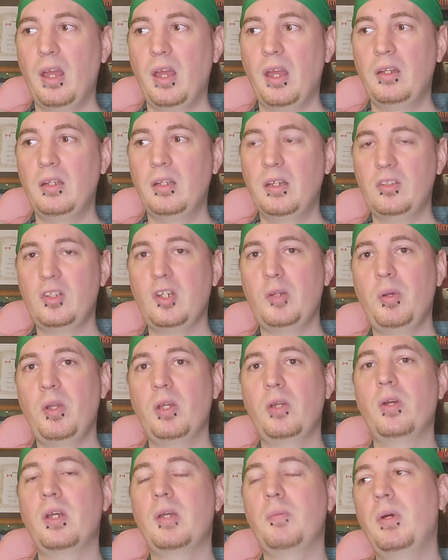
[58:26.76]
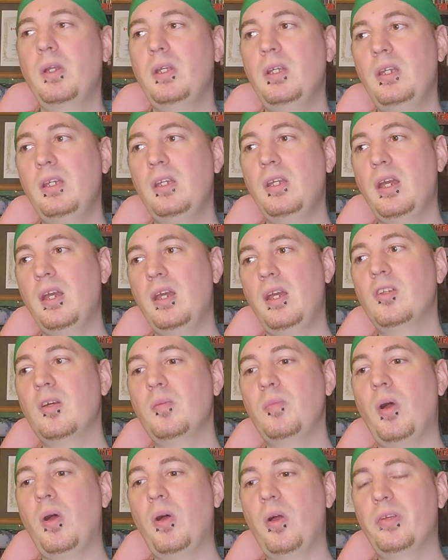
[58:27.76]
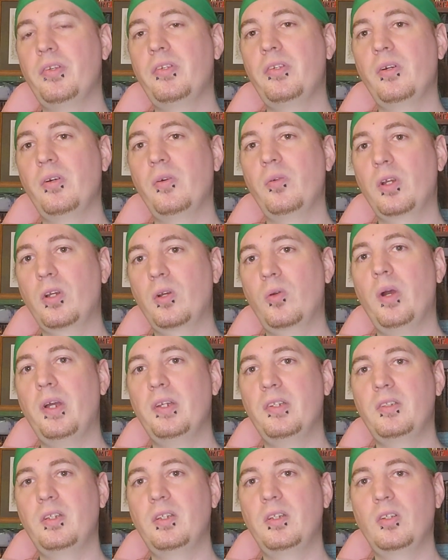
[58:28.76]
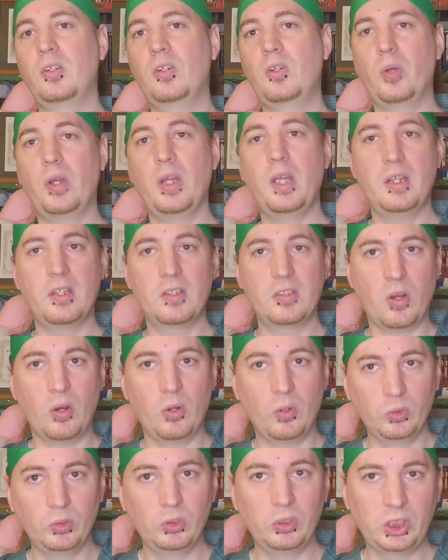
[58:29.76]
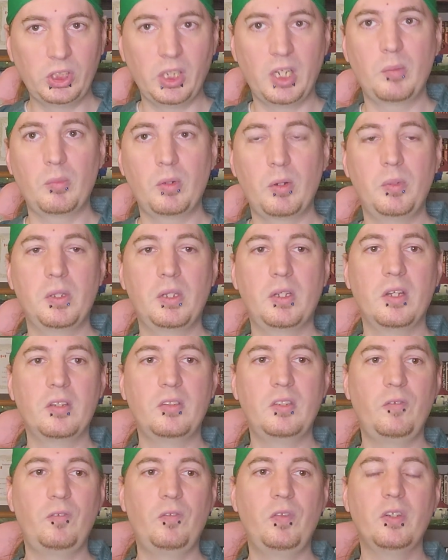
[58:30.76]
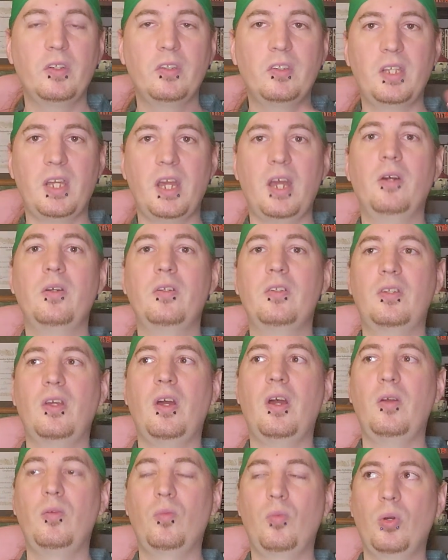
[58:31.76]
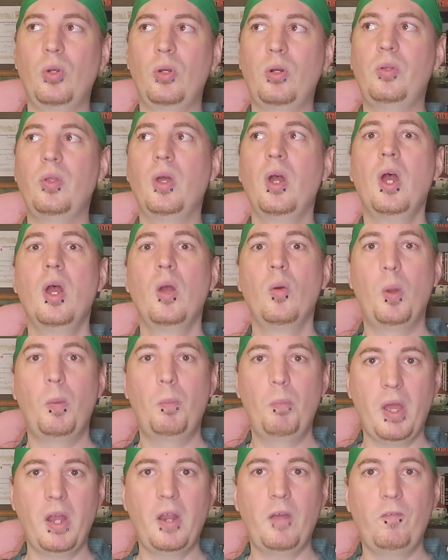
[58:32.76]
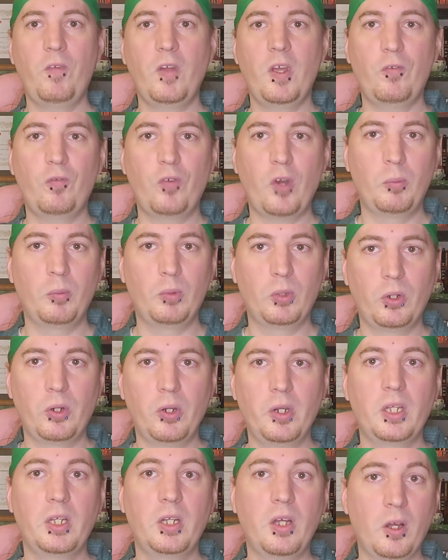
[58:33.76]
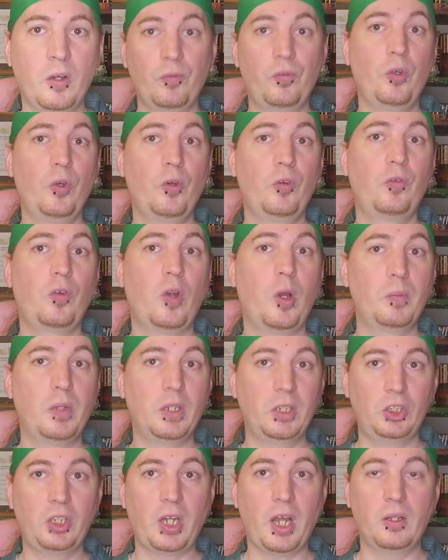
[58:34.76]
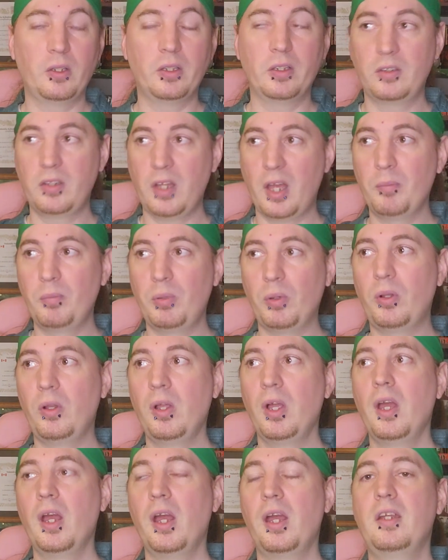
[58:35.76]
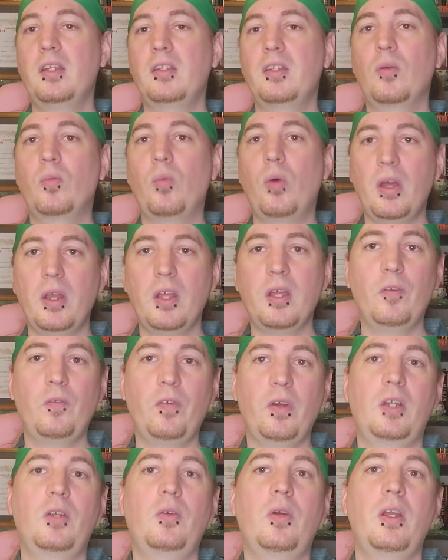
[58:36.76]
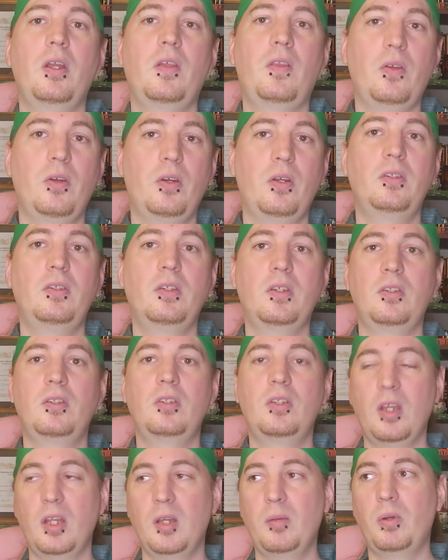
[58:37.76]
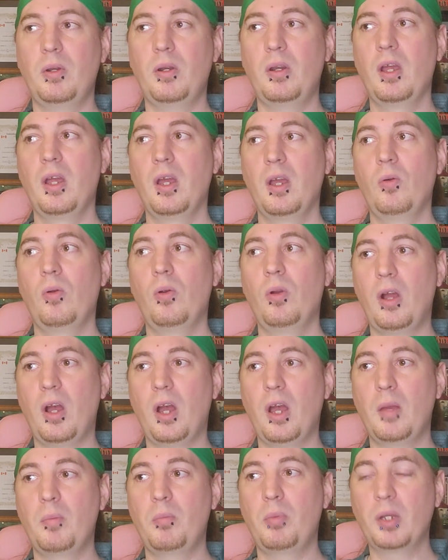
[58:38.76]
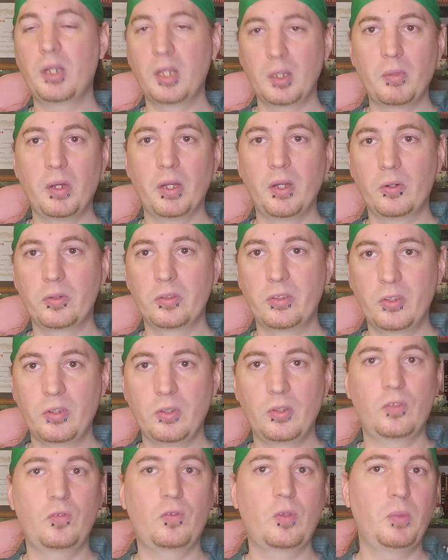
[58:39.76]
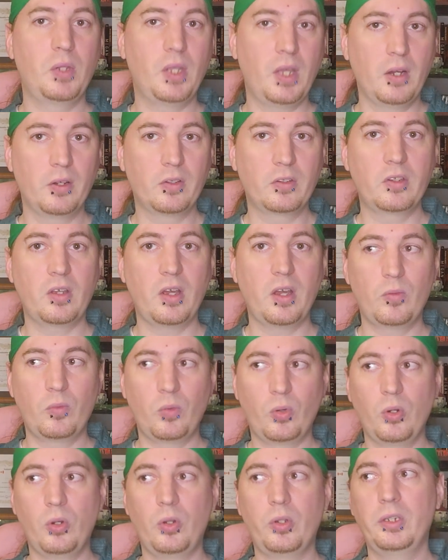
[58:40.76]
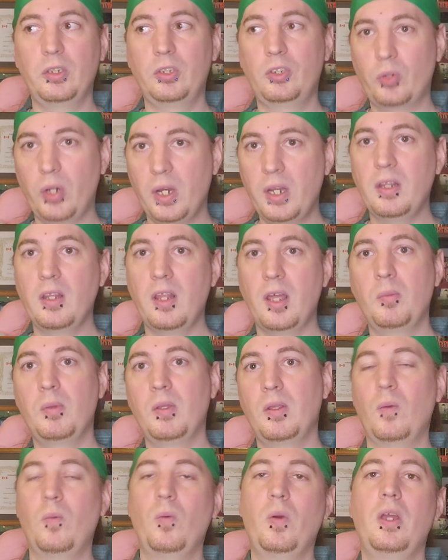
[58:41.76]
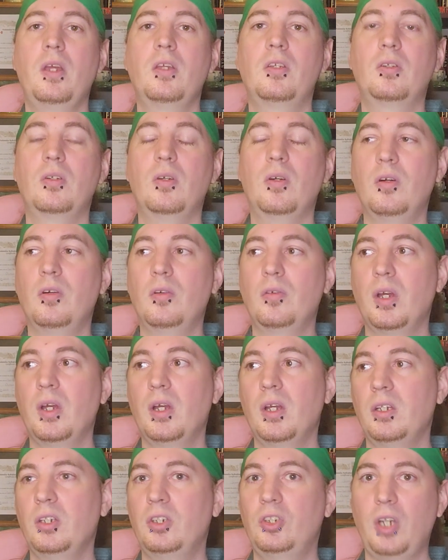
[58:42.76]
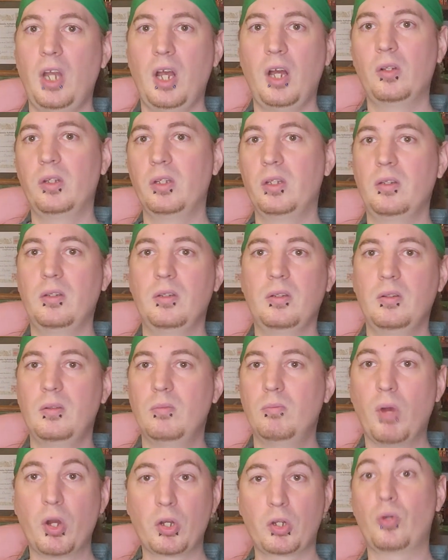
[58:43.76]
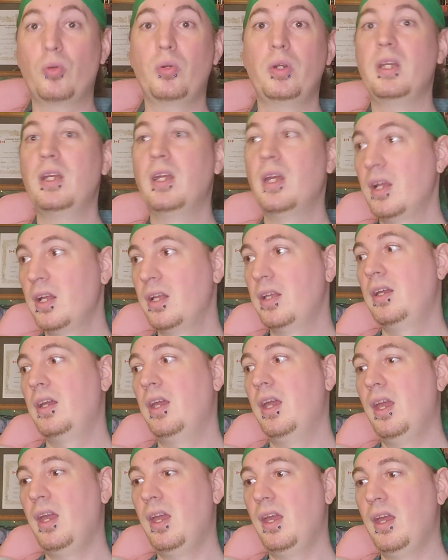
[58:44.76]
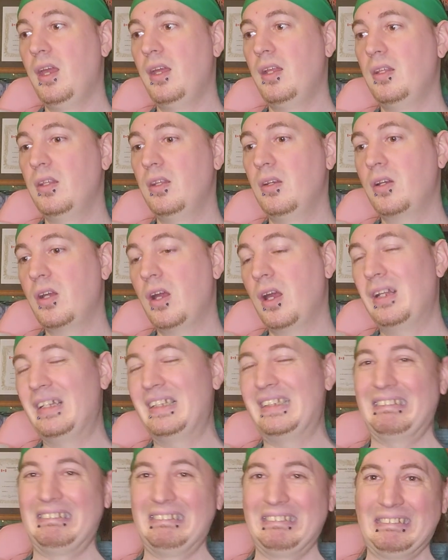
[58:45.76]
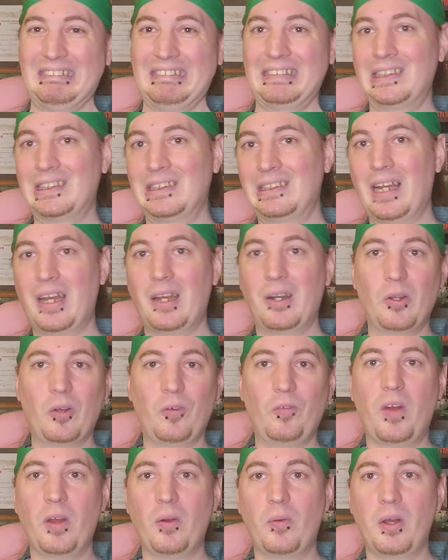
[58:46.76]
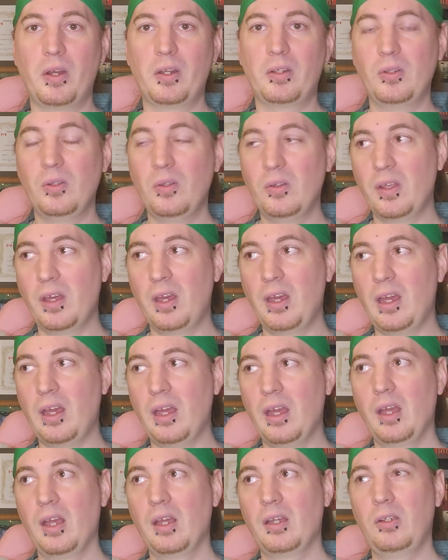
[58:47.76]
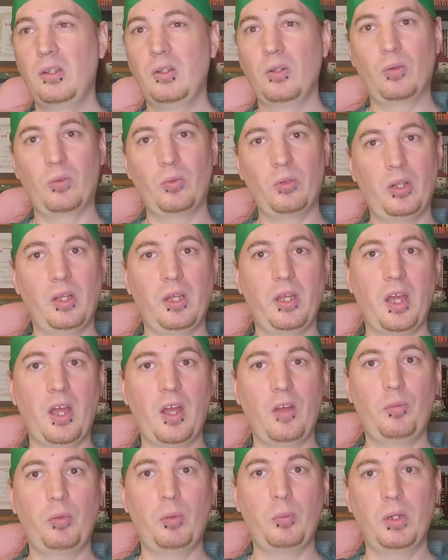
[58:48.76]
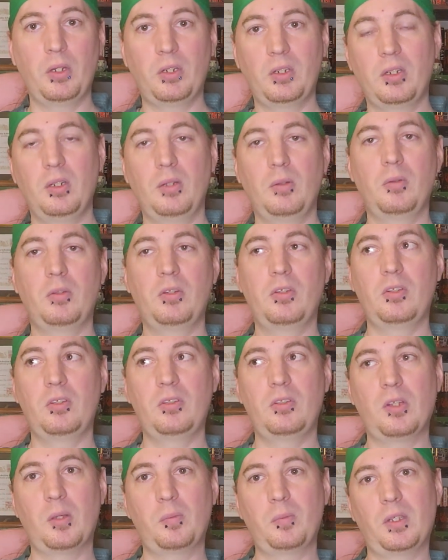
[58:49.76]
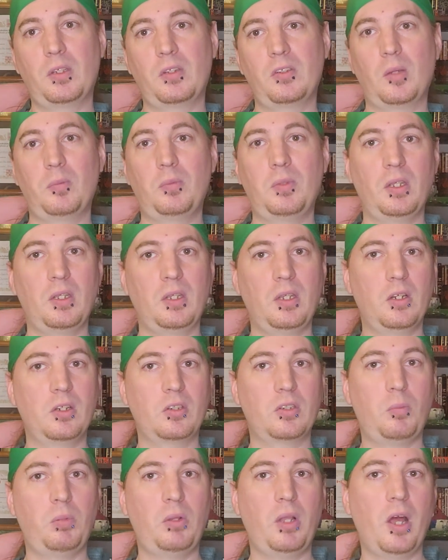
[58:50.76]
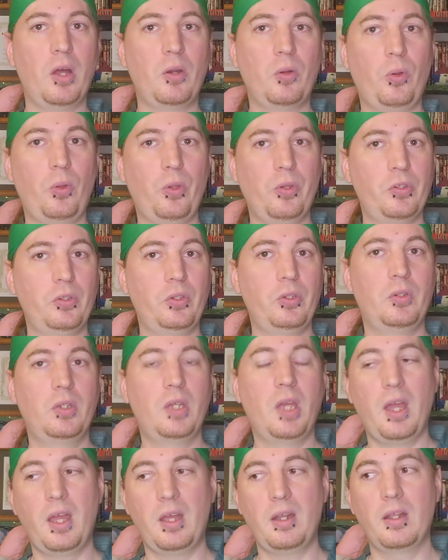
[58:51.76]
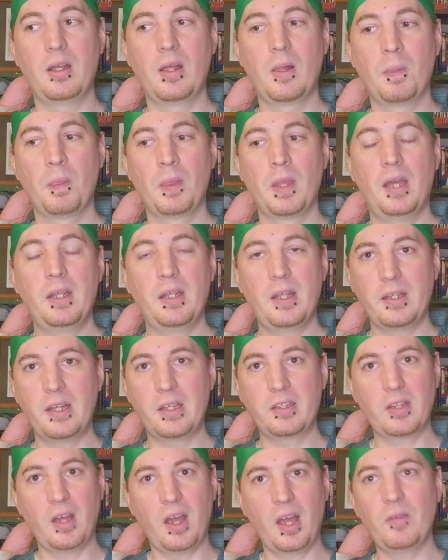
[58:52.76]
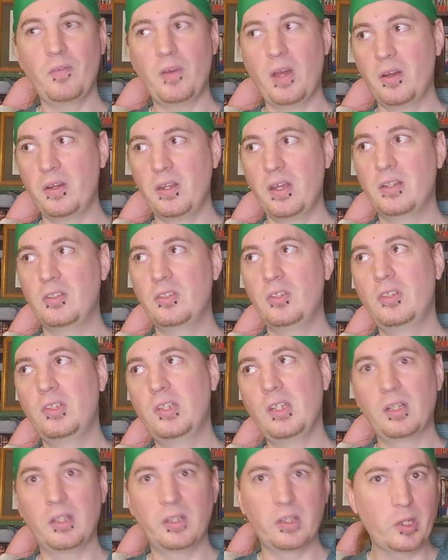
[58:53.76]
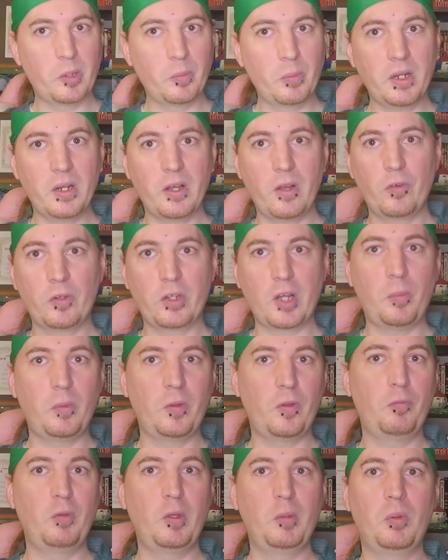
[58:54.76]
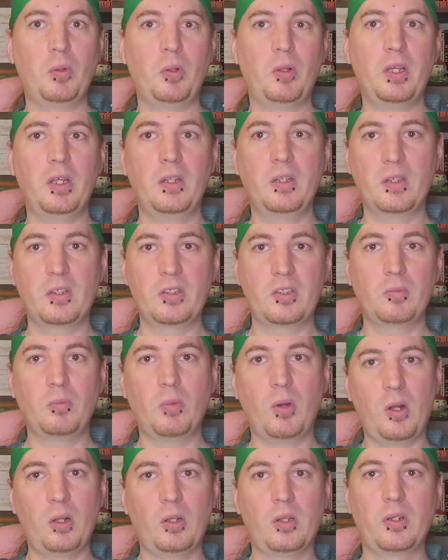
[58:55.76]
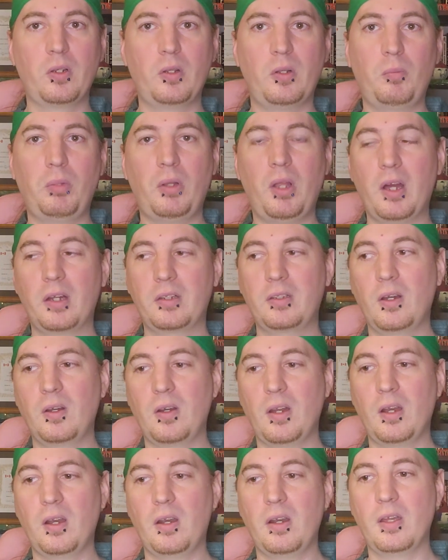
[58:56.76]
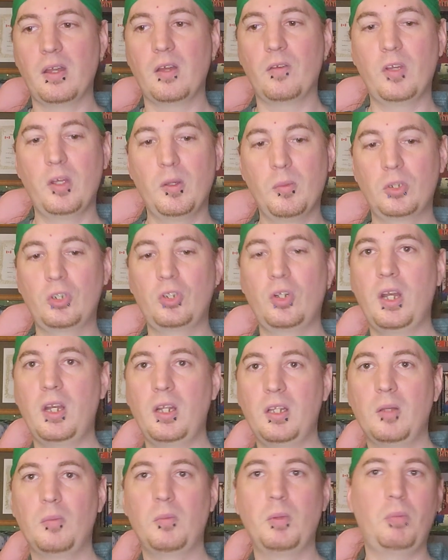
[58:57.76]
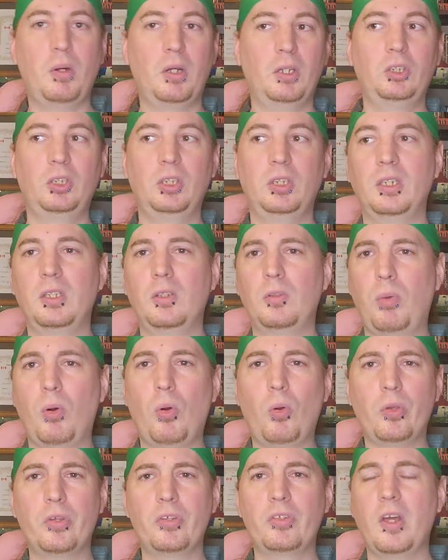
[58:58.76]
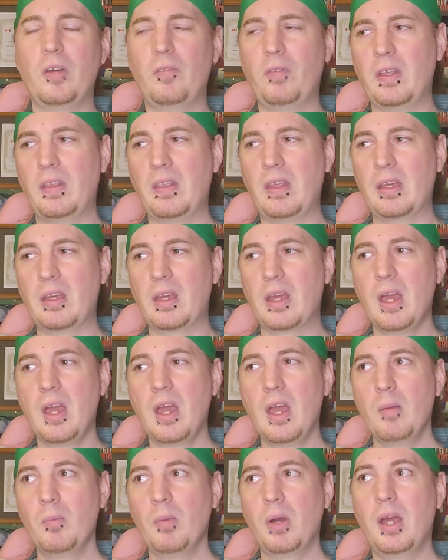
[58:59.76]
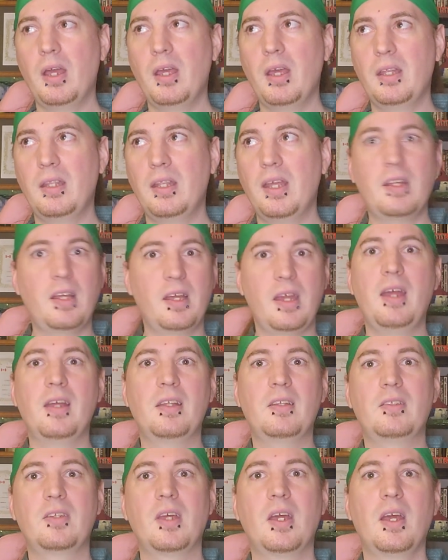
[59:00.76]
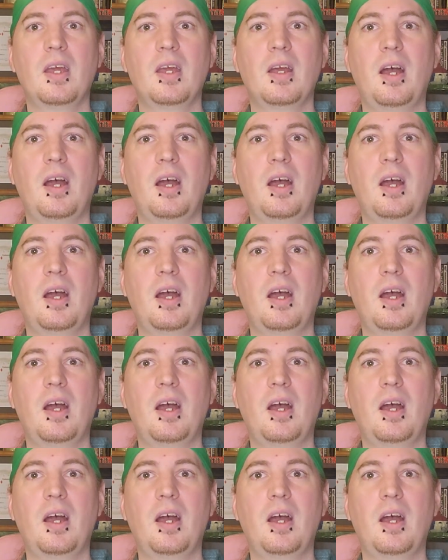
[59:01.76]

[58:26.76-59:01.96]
And he gets there pretty quick, but he ends up also requesting to create his own chamber because he feels the outside world would benefit from learning Kung Fu from the Shaolin Temple. And he's like, what if I create a 36th chamber where I bring in my own students from the outside world and train them in the ways of Shaolin monkery? And they're kind of like, I don't know if I want to do that. You don't really have permission, something, here's a plot hole so you can. And then that's kind of how it ends. You see a little bit of a couple of people in this small little blocked out area of him training them and punching and pole stuff, I think. And then it ends.